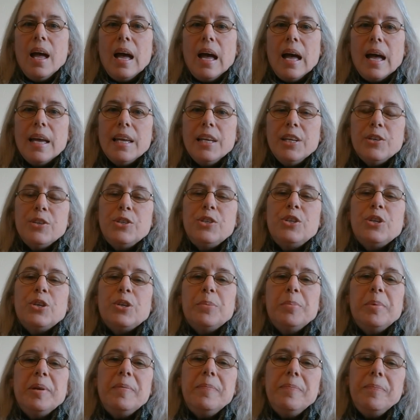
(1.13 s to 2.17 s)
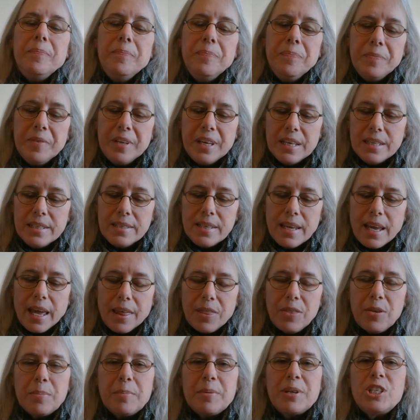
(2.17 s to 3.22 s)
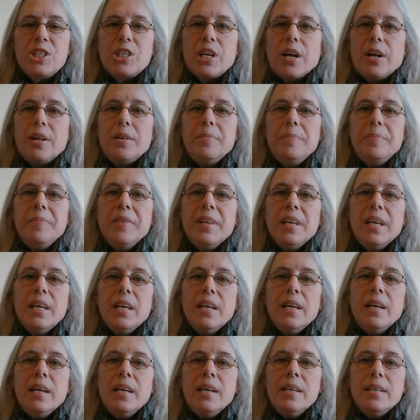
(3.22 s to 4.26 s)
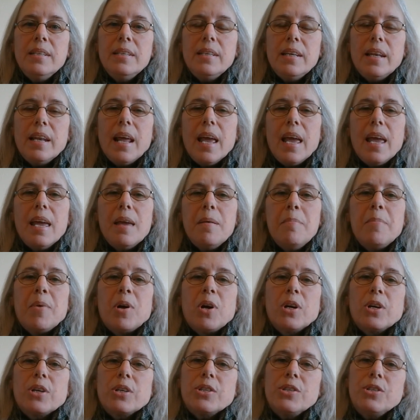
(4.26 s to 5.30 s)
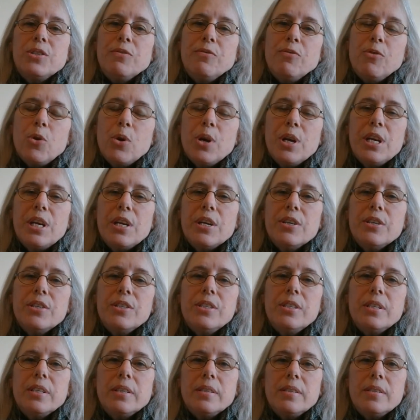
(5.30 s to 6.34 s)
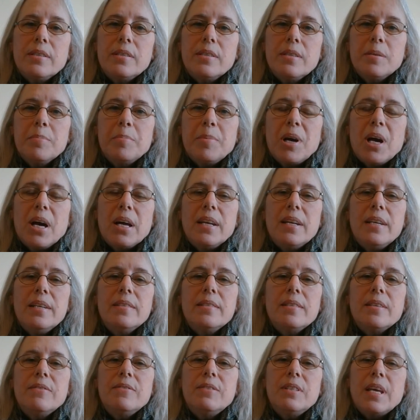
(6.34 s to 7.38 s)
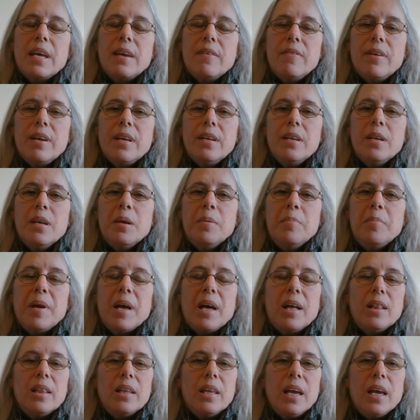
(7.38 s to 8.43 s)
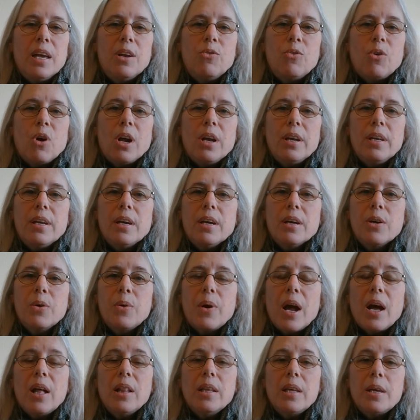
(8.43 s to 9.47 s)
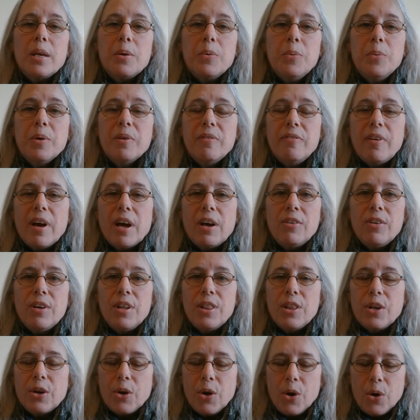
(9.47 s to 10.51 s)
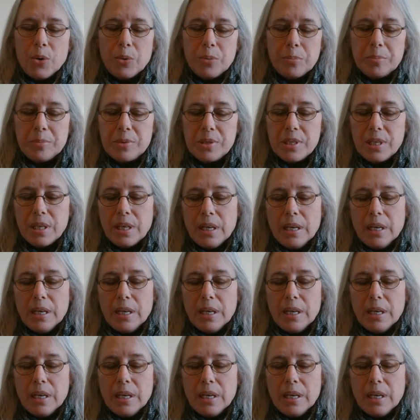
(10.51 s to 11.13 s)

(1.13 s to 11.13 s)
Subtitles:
Hi YouTube, it's Catherine Michelle. Today marks 4 years since the bodies of David, Komel, and Raniya Crowley were found in their homes.